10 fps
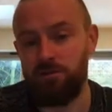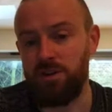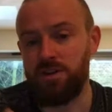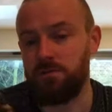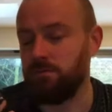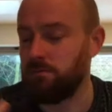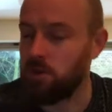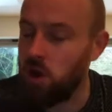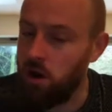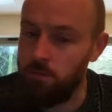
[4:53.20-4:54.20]
runners
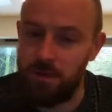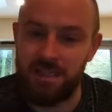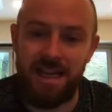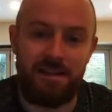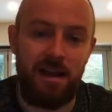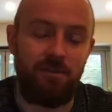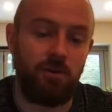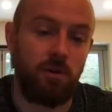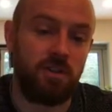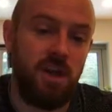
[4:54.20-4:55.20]
can't maintain that
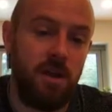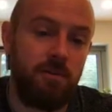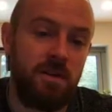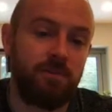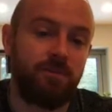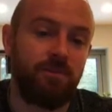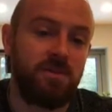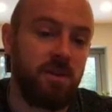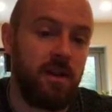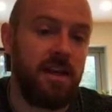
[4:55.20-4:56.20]
for a long time,
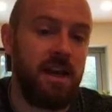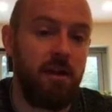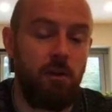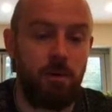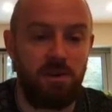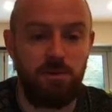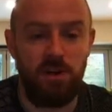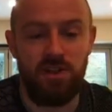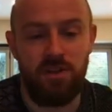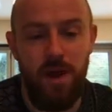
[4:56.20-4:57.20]
so they need aerobic
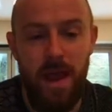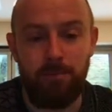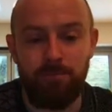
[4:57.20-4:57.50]
respiration, so A.